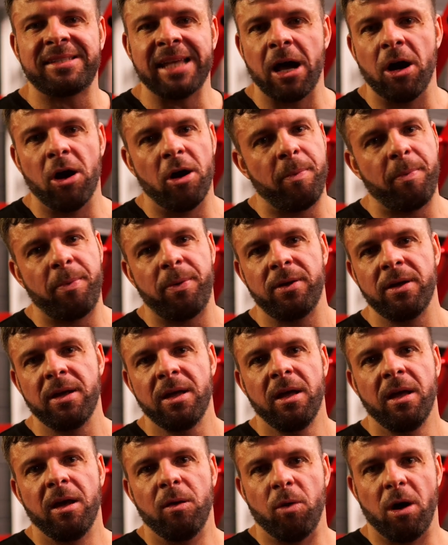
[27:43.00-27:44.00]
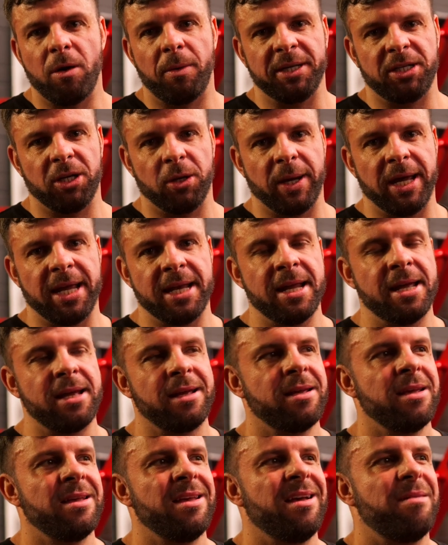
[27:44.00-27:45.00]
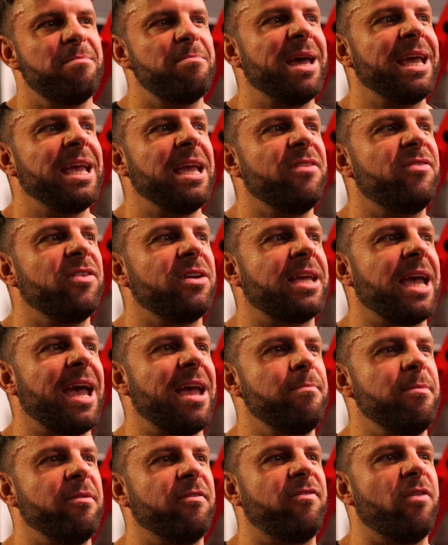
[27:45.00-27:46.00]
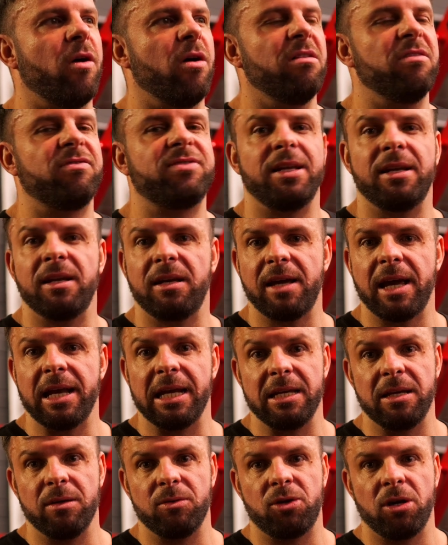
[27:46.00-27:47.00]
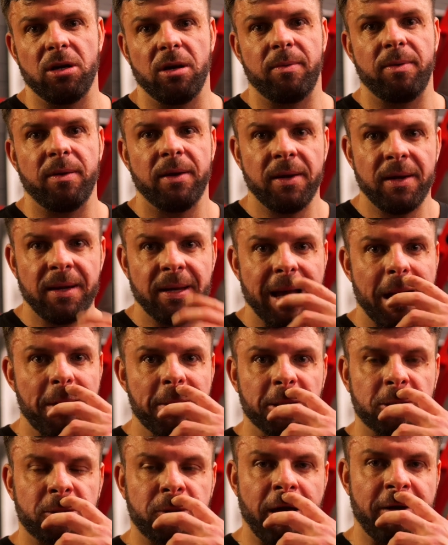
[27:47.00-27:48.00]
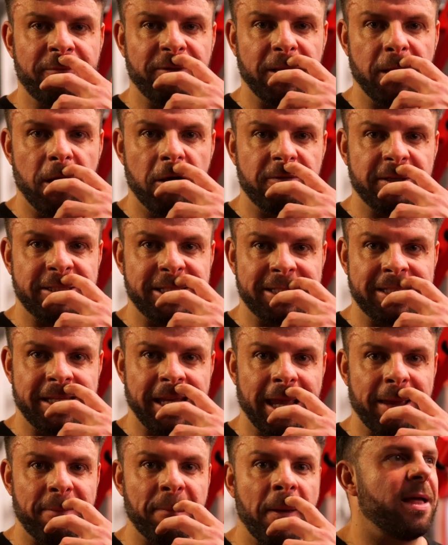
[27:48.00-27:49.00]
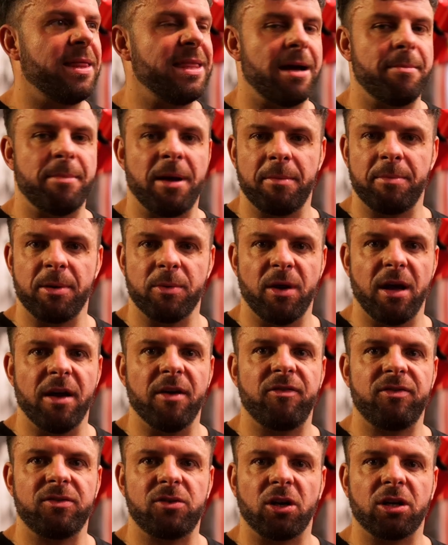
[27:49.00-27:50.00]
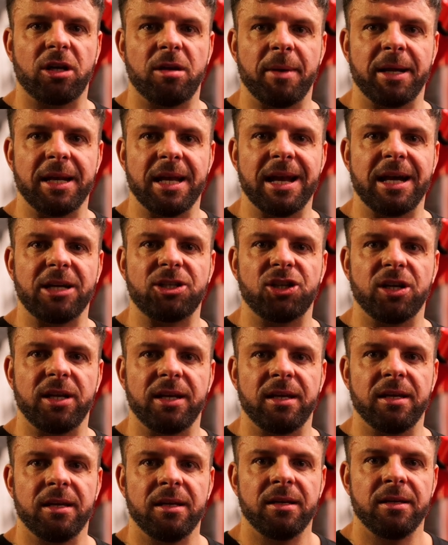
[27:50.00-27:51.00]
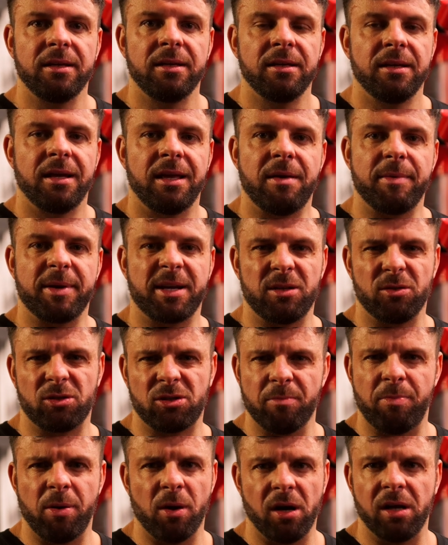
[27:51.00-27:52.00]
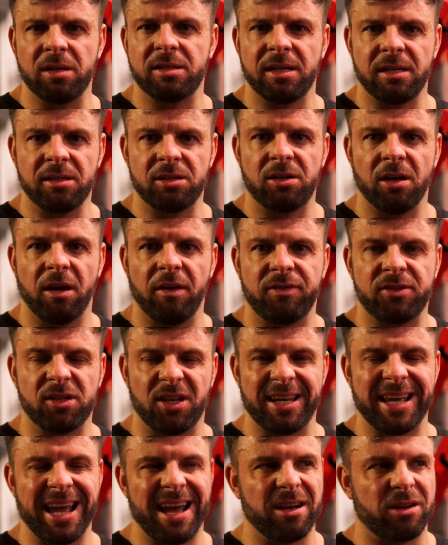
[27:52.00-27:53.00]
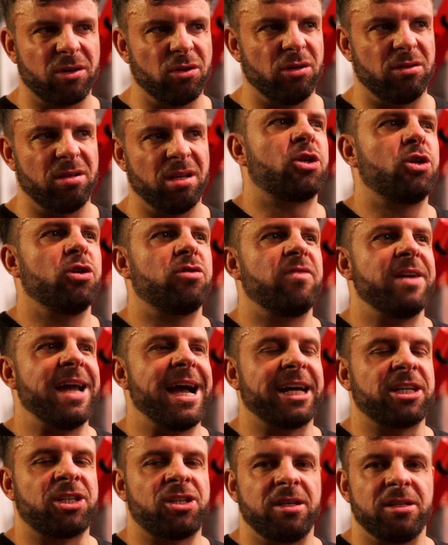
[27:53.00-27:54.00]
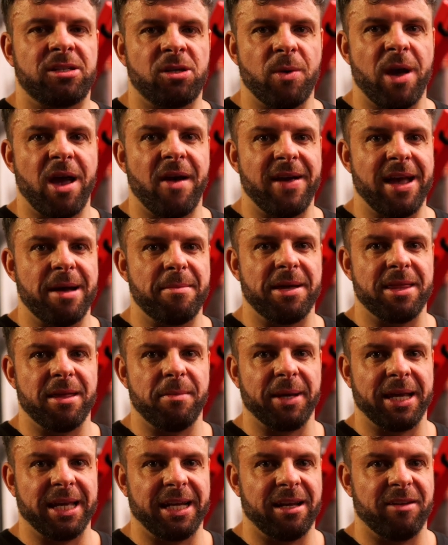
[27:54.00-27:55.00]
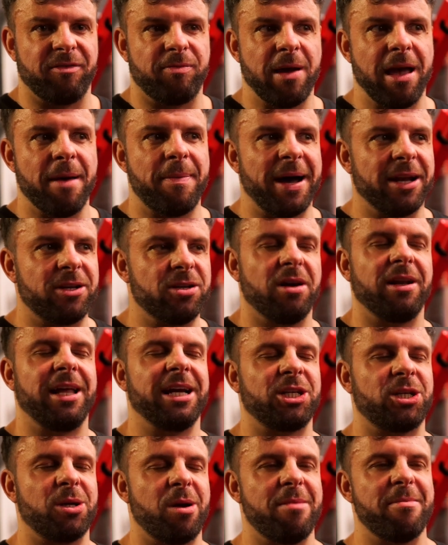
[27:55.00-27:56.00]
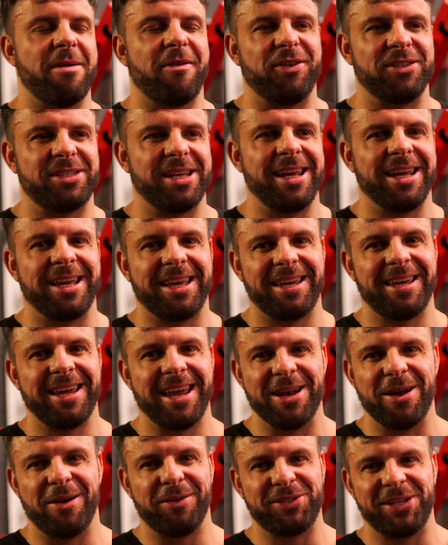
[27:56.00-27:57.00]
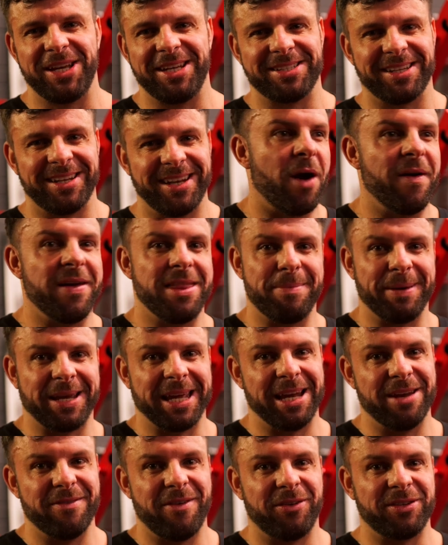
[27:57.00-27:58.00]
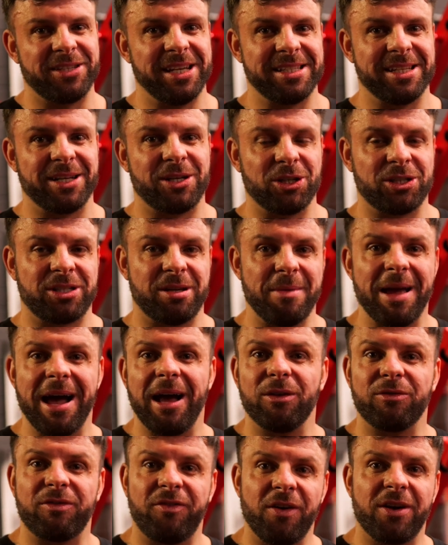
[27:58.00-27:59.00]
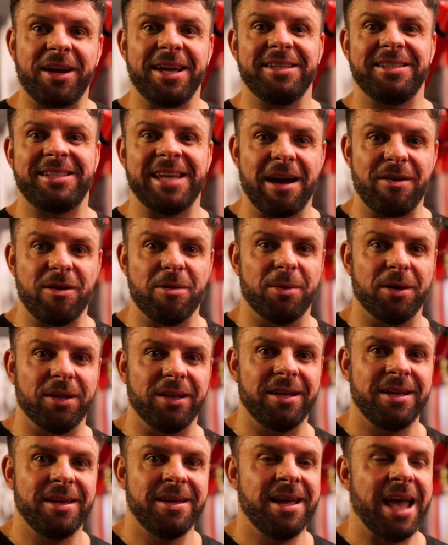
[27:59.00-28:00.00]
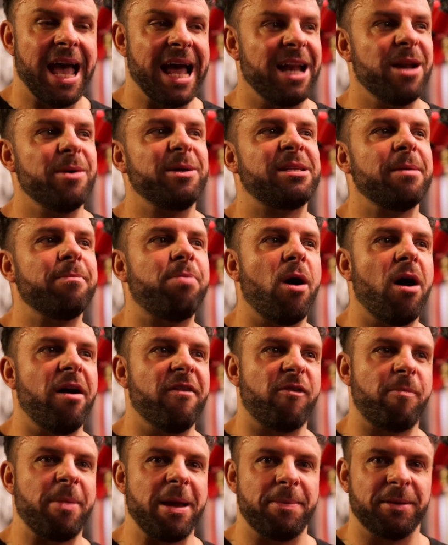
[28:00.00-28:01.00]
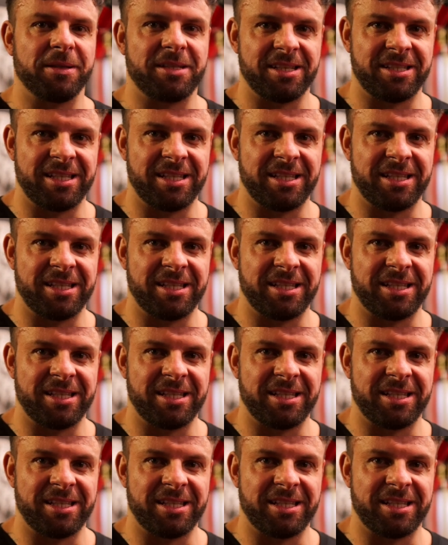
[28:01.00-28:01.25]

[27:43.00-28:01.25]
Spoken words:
setup, what we're doing, may even get him involved in a YouTube. I will travel over to see him, and that might be worth documenting actually. Then we can do some posing and stuff. So you get a good reaction to where I am at the beginning of prep. I don't like showing my physique in off season or at the beginning of off season, because to me I look fucking terrible. And I know it's important for people to